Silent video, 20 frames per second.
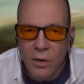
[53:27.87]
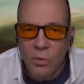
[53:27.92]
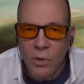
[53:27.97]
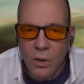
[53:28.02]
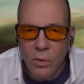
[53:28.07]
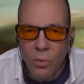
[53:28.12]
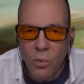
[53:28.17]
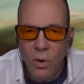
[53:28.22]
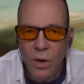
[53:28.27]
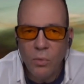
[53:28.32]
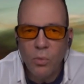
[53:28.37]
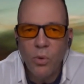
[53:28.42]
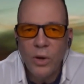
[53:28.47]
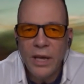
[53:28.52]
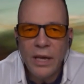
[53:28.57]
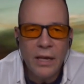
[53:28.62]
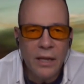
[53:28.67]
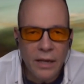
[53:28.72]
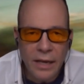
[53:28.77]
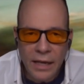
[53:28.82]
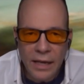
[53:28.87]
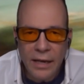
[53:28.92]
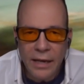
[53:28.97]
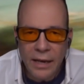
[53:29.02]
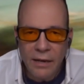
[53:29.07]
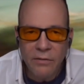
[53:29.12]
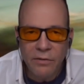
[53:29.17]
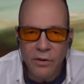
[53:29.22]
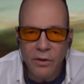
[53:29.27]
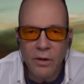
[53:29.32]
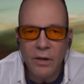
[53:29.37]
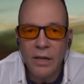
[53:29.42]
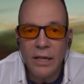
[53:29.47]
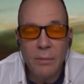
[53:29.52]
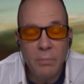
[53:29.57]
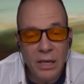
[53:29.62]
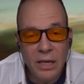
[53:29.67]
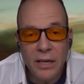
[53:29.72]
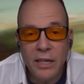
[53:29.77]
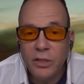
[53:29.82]
what, what we
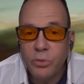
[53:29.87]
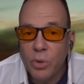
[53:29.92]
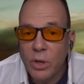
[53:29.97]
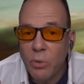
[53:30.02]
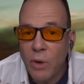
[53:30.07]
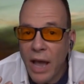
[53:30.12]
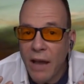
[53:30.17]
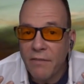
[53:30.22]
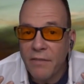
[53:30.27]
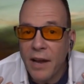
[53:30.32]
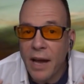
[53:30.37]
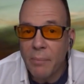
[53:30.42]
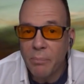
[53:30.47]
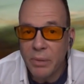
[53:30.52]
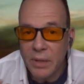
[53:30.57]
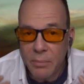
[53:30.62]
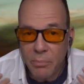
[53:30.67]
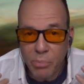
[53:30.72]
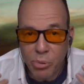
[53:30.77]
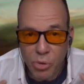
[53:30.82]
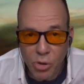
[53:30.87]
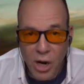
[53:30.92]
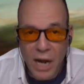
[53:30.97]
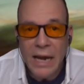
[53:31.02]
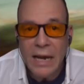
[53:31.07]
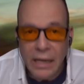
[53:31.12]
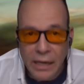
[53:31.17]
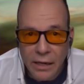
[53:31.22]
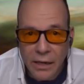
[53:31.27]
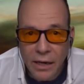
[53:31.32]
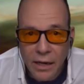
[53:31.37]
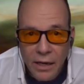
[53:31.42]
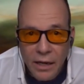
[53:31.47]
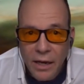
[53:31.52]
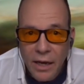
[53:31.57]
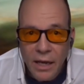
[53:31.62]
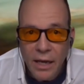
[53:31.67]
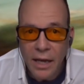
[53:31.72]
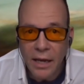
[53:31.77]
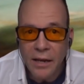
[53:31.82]
inadvertently, because we have not been praying
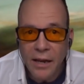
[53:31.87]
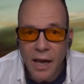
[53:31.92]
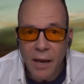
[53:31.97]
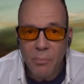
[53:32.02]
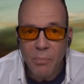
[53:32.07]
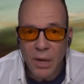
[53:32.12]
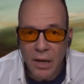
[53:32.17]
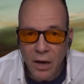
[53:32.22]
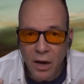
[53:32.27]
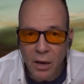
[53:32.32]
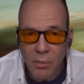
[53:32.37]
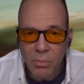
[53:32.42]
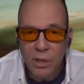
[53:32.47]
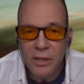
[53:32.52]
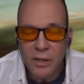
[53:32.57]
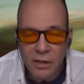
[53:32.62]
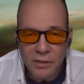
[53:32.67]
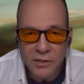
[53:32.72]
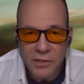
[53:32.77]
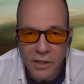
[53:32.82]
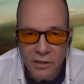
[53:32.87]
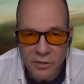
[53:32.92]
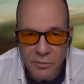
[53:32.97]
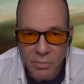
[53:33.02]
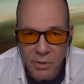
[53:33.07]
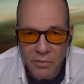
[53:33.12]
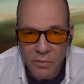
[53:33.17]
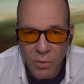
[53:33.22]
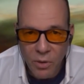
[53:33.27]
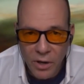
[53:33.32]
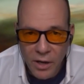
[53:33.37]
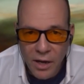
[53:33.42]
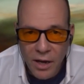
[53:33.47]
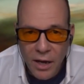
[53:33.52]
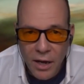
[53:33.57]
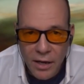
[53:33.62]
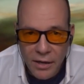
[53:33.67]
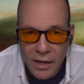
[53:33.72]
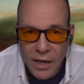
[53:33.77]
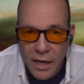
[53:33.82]
and not been humbling ourselves before
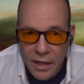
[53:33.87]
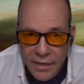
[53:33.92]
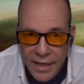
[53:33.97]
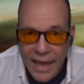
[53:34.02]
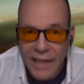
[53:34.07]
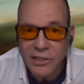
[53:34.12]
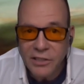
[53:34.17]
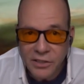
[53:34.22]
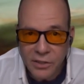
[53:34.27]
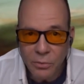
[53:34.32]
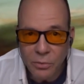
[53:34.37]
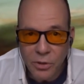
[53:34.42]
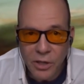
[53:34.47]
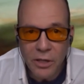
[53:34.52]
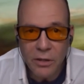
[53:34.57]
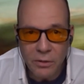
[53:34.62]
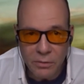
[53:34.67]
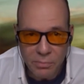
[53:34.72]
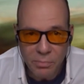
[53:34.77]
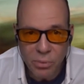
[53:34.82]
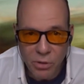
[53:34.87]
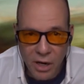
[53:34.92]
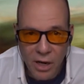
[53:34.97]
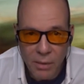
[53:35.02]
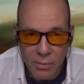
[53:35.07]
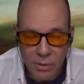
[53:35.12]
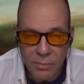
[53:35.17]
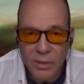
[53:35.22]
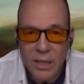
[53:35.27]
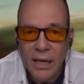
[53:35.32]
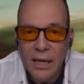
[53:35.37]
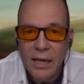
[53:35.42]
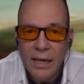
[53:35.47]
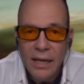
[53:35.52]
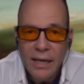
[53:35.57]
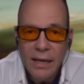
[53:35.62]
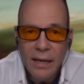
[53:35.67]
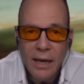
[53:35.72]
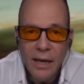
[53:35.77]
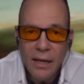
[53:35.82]
God, that's the real right. problem.
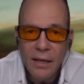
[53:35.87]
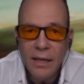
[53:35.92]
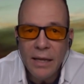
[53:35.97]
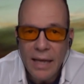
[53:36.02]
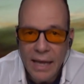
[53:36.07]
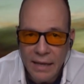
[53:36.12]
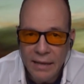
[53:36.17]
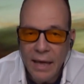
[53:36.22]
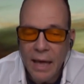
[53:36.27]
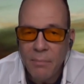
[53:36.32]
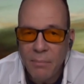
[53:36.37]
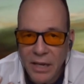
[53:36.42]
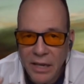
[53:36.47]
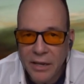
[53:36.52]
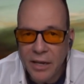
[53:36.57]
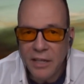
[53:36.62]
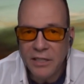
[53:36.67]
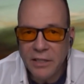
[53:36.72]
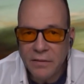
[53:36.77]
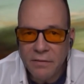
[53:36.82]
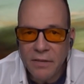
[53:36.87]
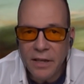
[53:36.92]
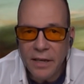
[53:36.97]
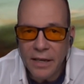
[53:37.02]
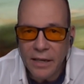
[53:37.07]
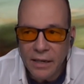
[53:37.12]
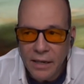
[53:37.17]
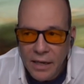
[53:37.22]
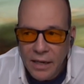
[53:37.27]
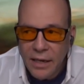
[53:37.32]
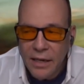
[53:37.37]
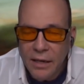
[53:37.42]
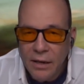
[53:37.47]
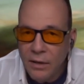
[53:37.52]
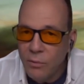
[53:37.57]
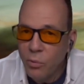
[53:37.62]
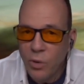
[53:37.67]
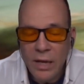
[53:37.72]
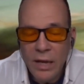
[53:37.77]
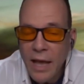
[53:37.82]
Uh, and because yeah. of that,
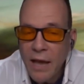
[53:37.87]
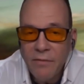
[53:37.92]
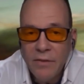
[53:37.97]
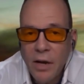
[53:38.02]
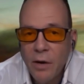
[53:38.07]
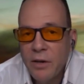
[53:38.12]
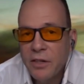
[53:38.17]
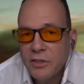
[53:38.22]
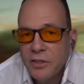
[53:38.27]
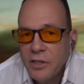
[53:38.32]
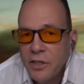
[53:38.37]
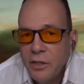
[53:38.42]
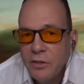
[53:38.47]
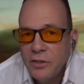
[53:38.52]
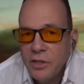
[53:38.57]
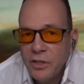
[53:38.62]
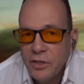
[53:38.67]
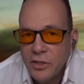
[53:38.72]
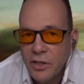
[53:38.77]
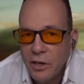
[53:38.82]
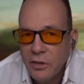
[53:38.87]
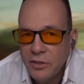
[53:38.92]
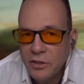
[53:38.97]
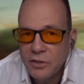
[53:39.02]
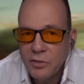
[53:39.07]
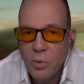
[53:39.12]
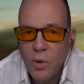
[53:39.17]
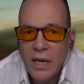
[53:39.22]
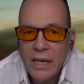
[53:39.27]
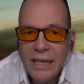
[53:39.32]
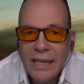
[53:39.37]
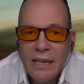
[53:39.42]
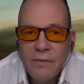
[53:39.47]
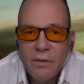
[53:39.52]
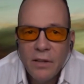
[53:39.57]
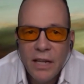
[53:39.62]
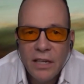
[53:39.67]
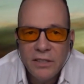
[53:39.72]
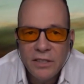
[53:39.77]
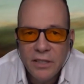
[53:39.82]
we have no excuse. He shows us what
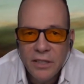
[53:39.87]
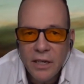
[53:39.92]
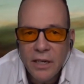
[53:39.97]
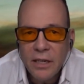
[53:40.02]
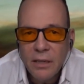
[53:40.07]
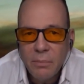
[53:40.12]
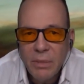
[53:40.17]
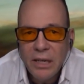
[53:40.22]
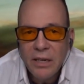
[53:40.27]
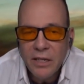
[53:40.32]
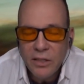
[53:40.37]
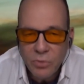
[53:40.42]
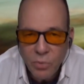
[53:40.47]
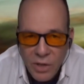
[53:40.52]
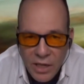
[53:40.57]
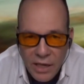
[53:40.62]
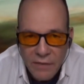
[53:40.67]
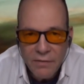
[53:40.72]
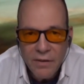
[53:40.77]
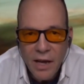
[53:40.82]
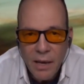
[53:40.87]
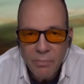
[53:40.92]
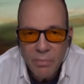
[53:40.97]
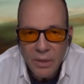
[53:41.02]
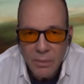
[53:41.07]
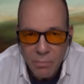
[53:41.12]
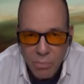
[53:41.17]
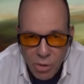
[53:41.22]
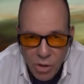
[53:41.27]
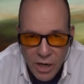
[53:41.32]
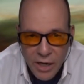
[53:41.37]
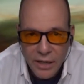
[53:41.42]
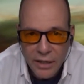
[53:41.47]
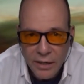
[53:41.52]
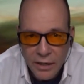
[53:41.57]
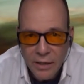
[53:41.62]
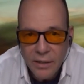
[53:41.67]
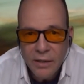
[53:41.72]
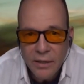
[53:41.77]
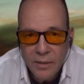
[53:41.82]
evil has done because we have not been praying.